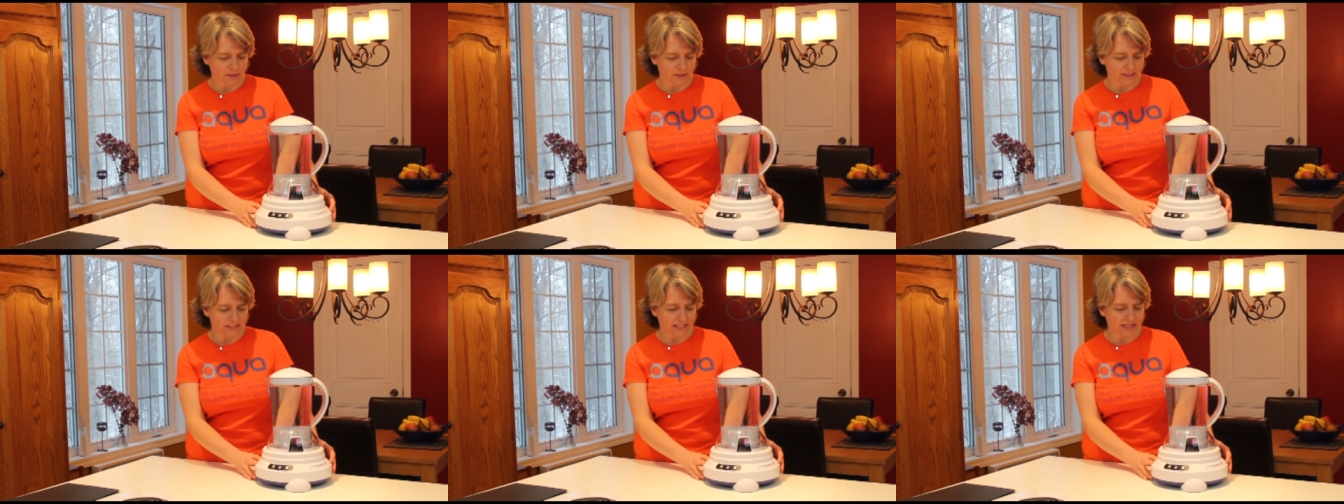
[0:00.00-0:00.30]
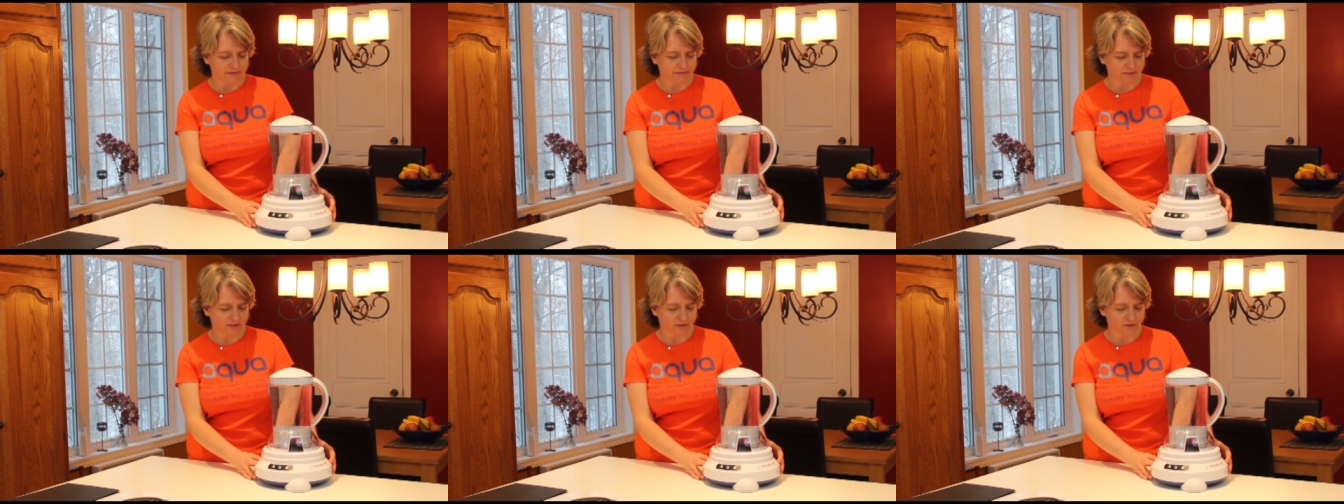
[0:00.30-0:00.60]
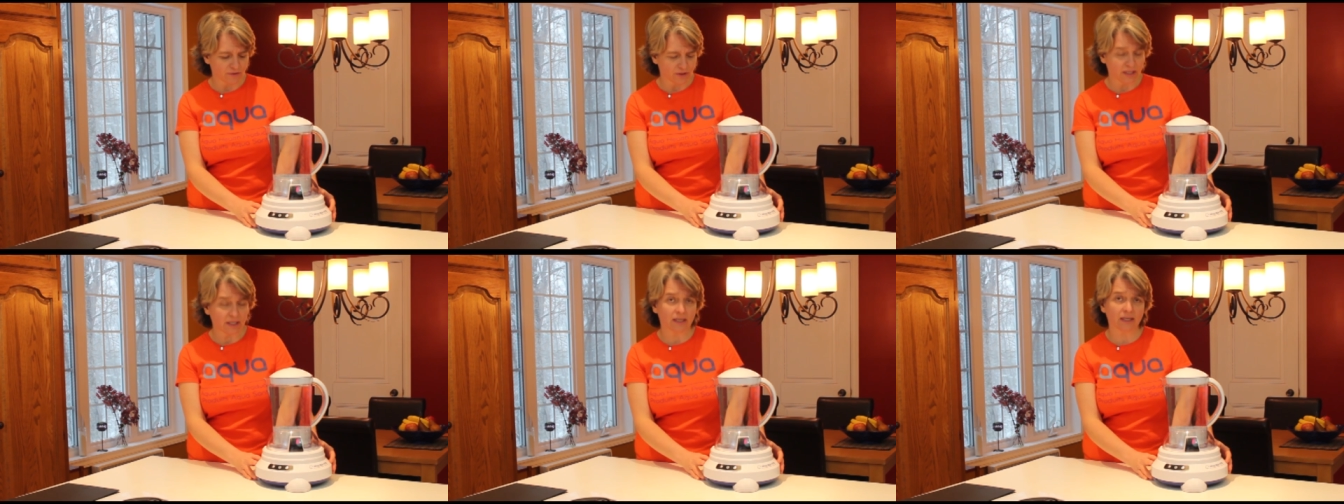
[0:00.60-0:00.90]
safe to
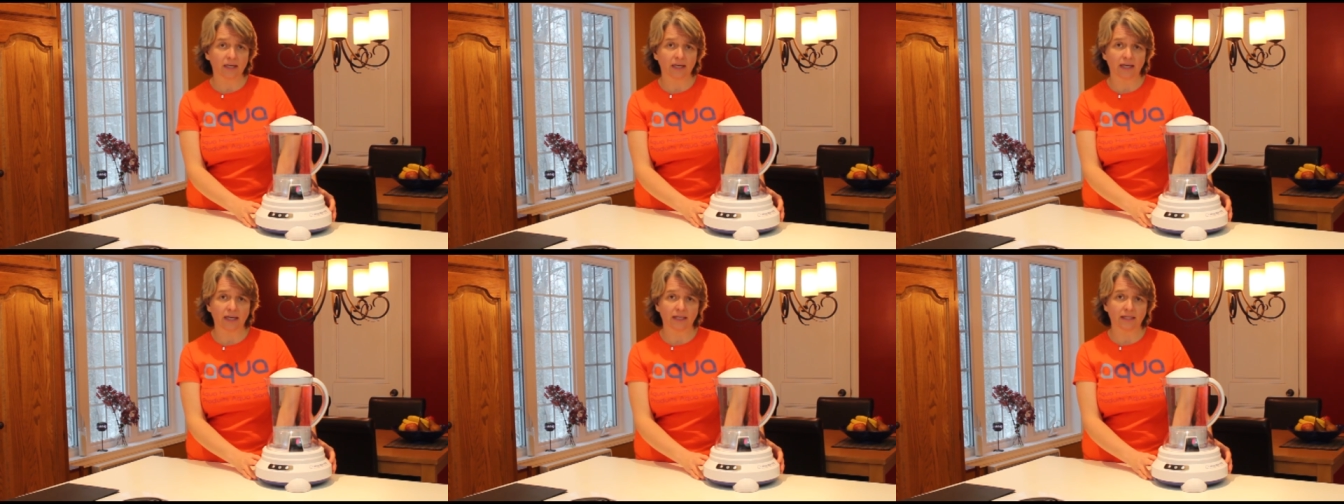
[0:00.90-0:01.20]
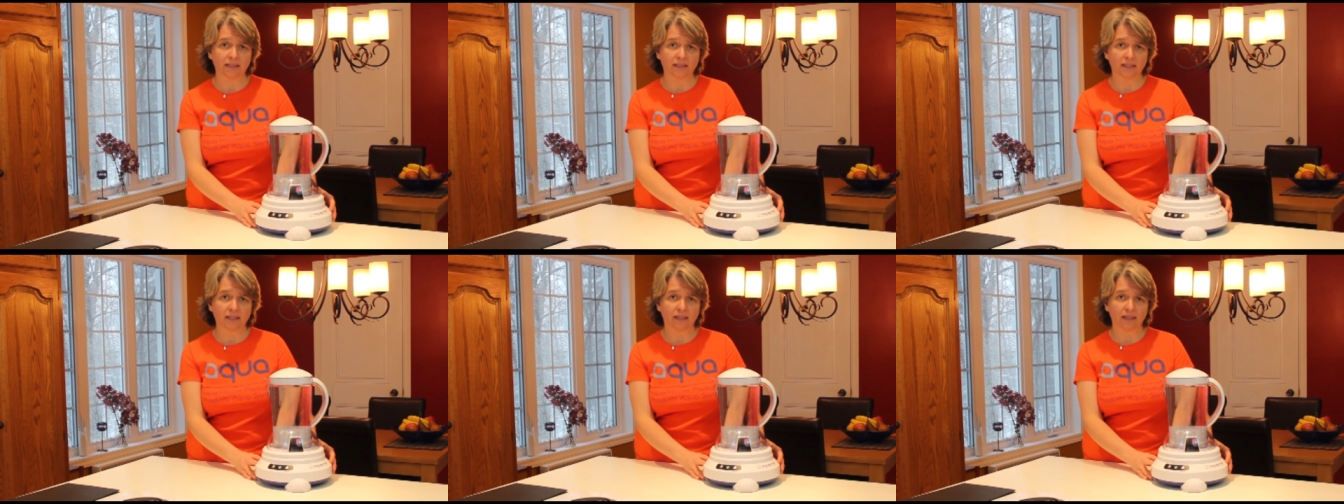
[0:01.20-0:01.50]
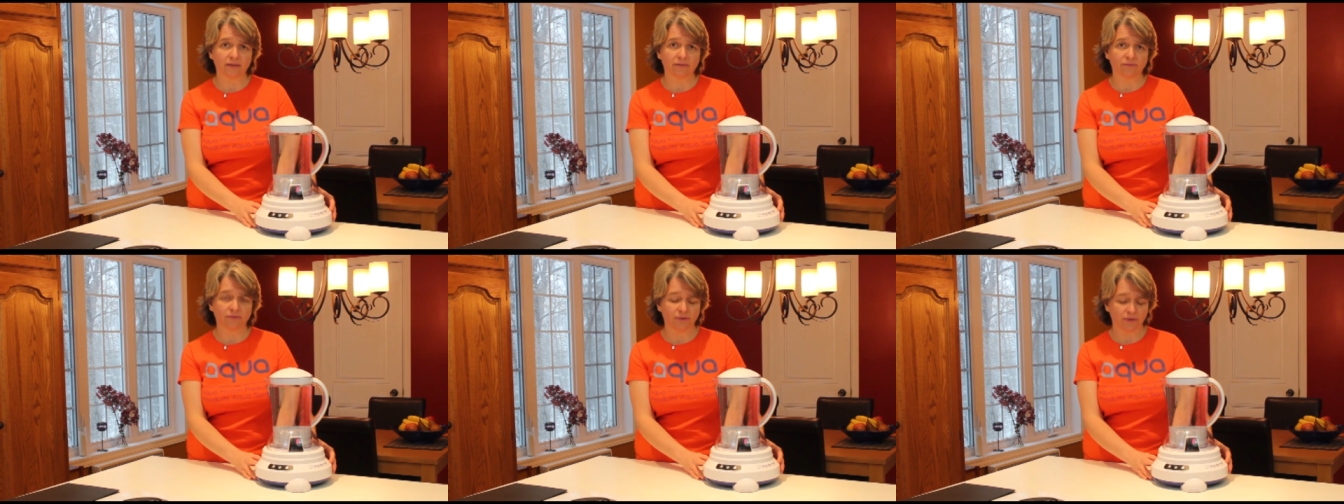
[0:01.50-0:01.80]
drink and
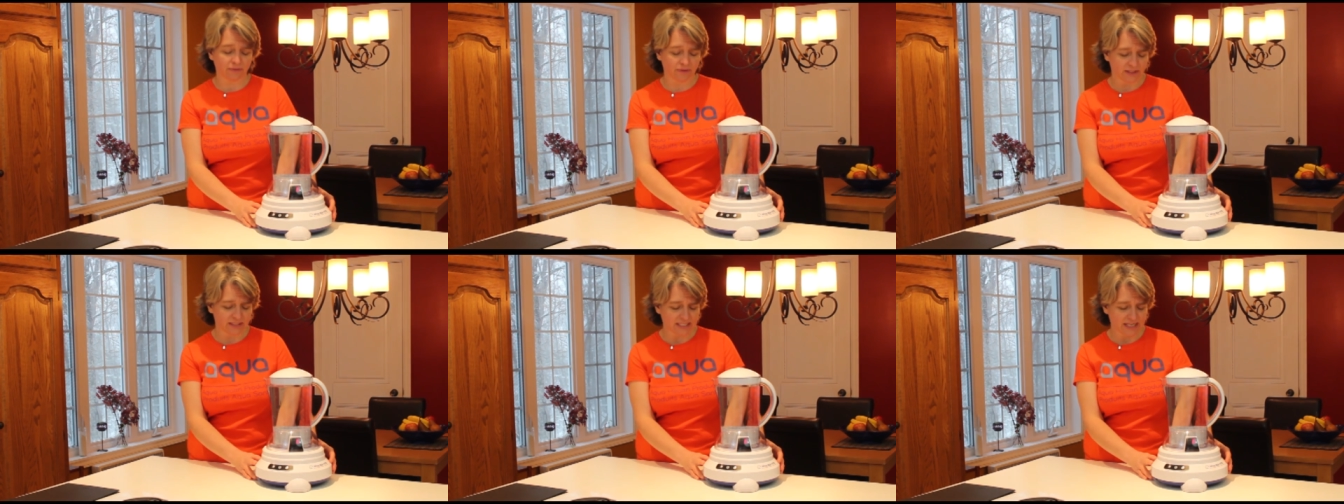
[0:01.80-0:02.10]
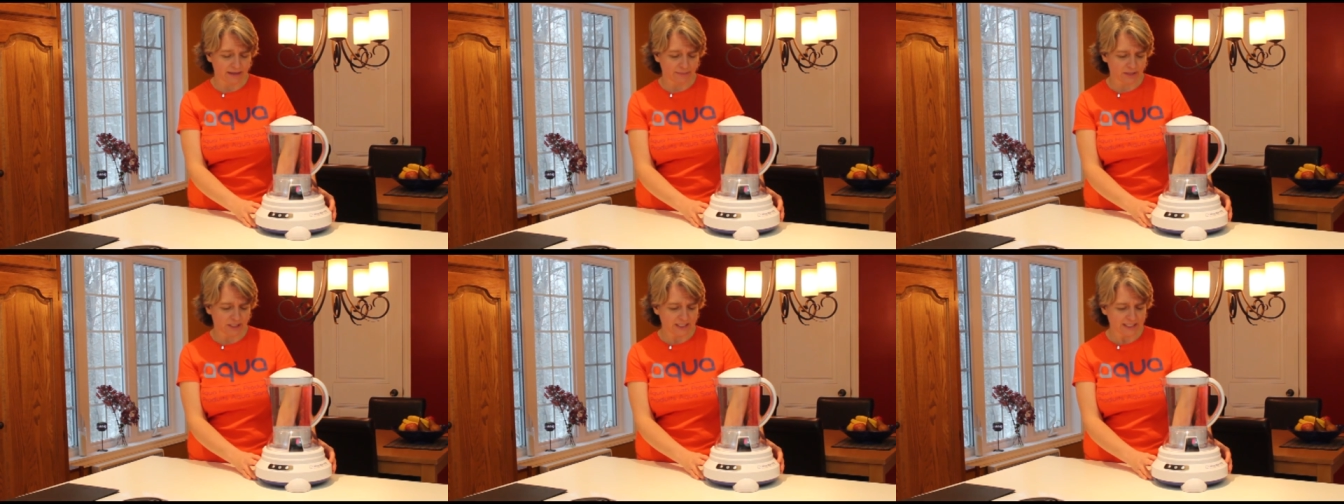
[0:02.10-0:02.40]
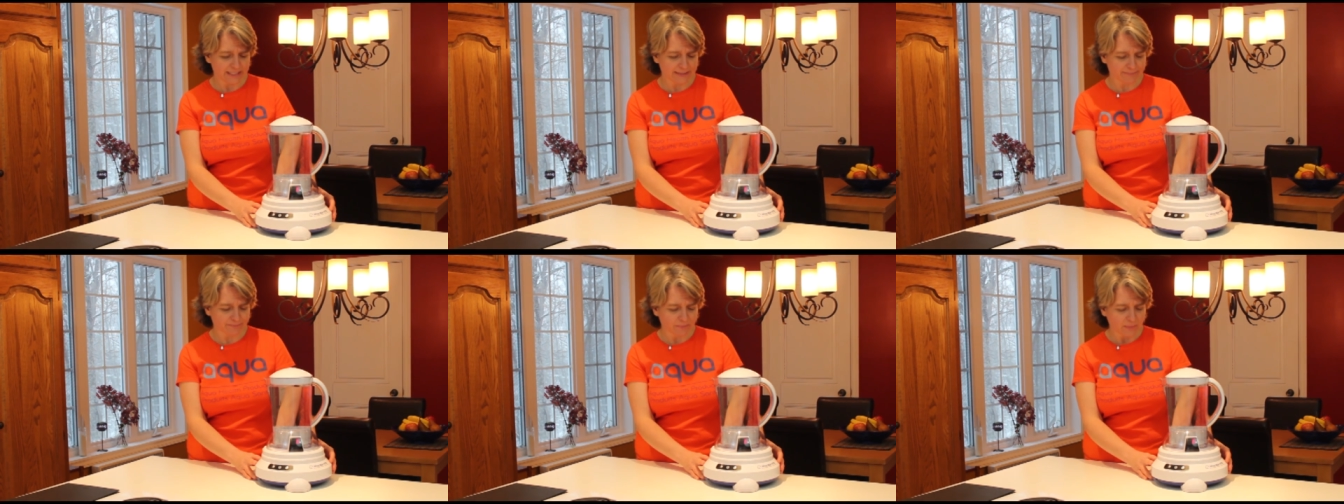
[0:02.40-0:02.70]
uh, free of
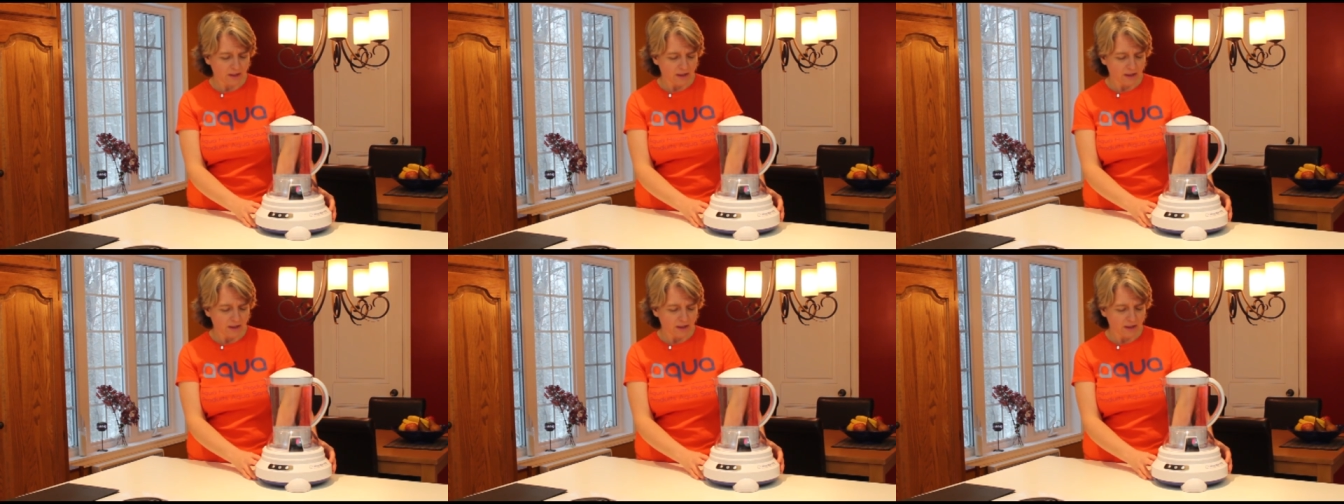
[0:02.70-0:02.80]
contaminants.